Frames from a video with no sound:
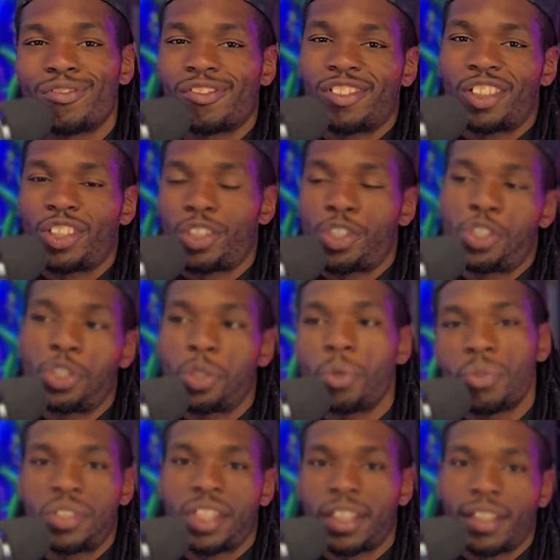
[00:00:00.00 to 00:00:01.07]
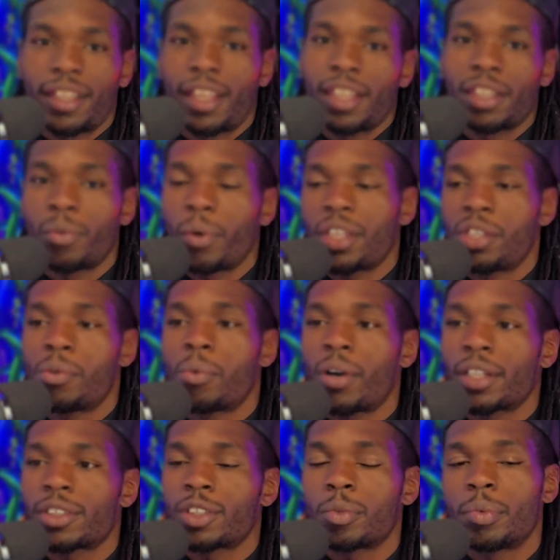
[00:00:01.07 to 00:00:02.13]
use it in the way you
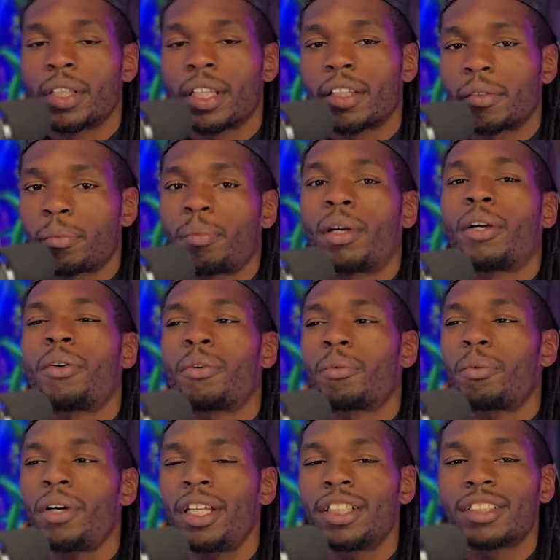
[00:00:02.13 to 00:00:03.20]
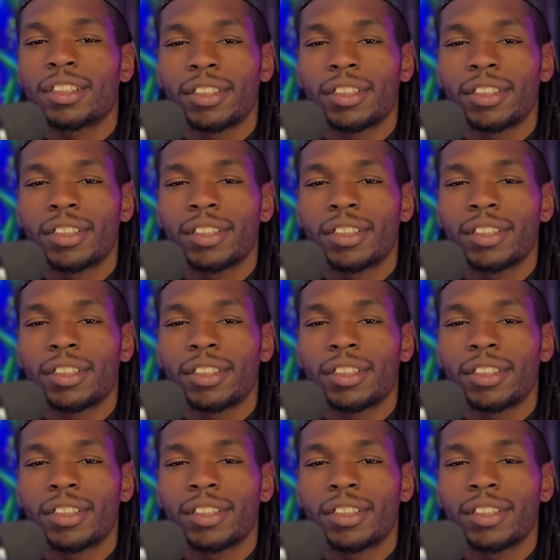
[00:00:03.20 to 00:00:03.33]
want to. But what?